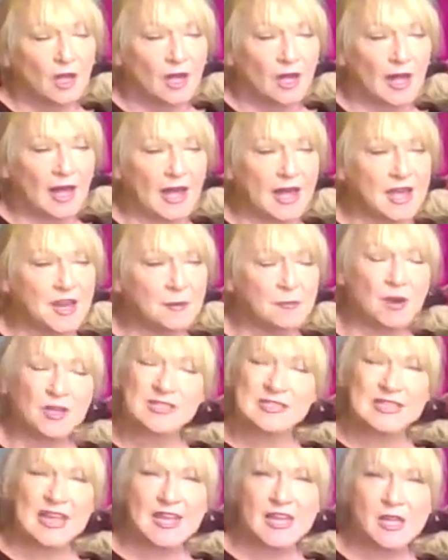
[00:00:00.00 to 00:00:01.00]
And I'm not
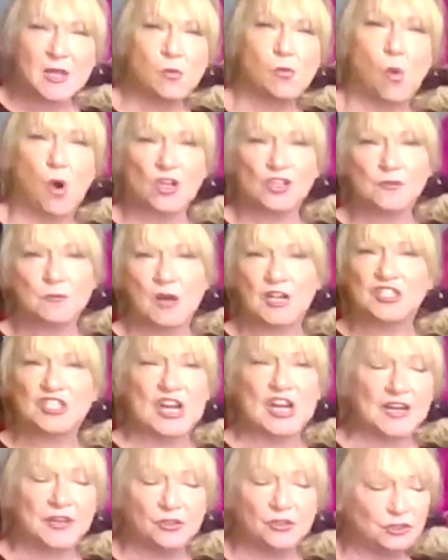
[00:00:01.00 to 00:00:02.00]
saying watch my
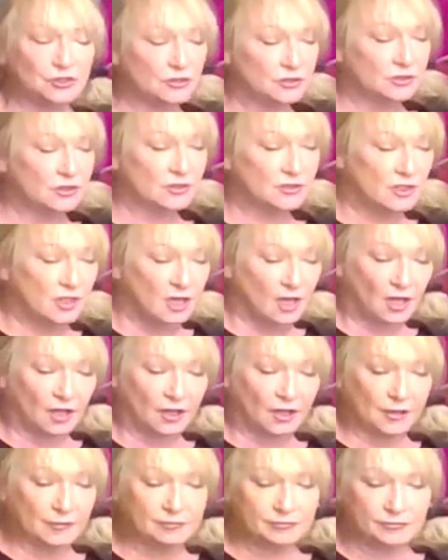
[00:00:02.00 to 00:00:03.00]
channel
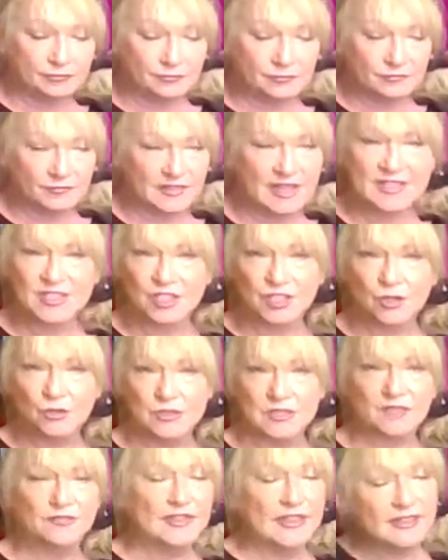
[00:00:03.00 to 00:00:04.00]

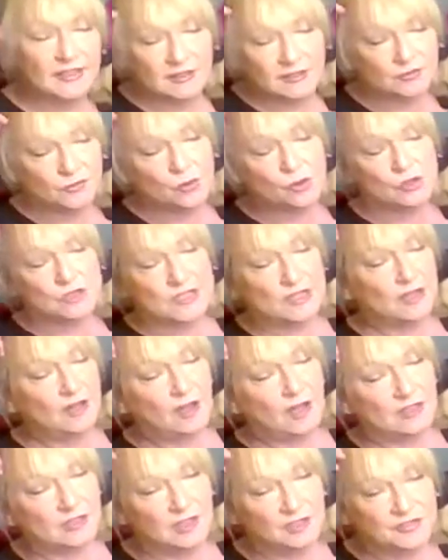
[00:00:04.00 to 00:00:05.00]
exclusively. Of course,
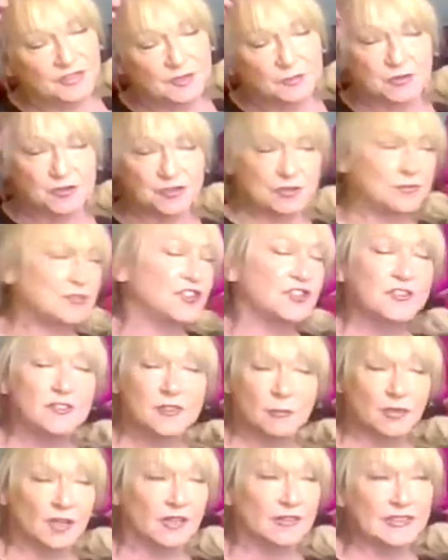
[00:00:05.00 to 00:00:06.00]
I'd love subscriptions.
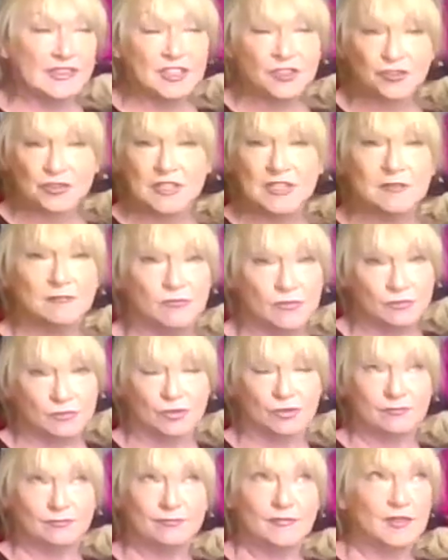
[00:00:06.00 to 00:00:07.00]
I'm like literally,
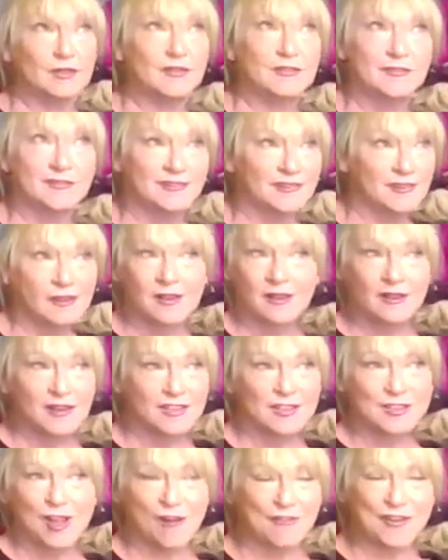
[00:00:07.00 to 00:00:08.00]

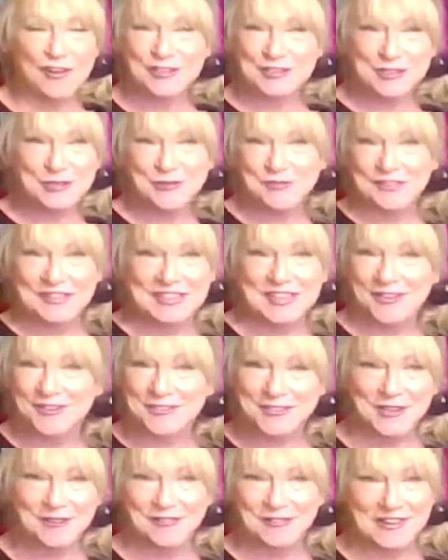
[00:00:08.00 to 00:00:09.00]
I've got 2
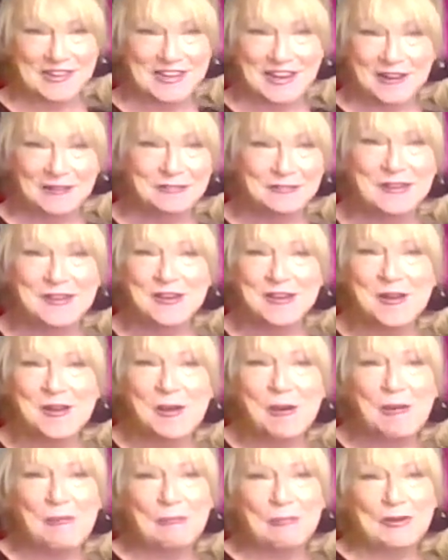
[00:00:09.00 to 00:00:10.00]
videos up right now.
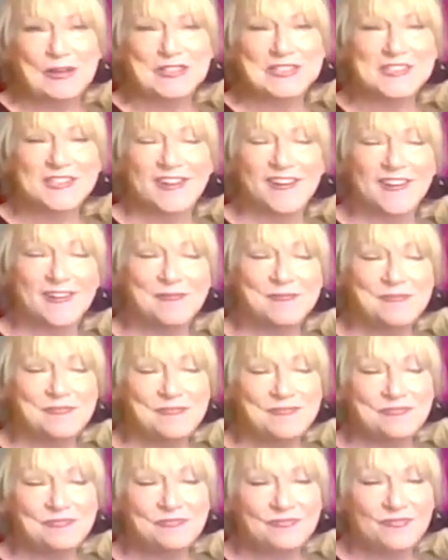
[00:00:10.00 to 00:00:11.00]
But
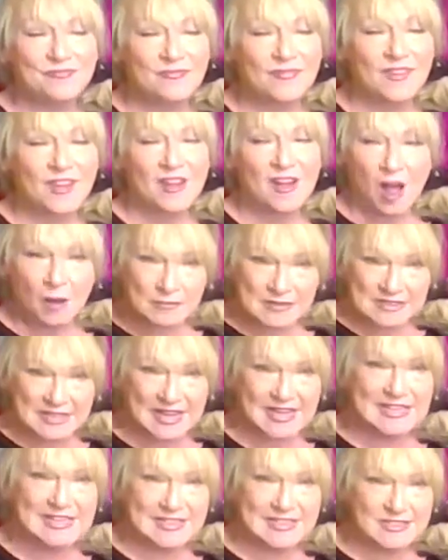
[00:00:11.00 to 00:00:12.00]
I'm
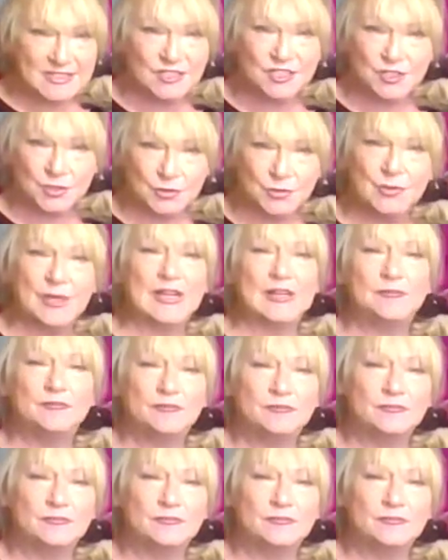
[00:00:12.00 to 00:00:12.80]
saying listen to it.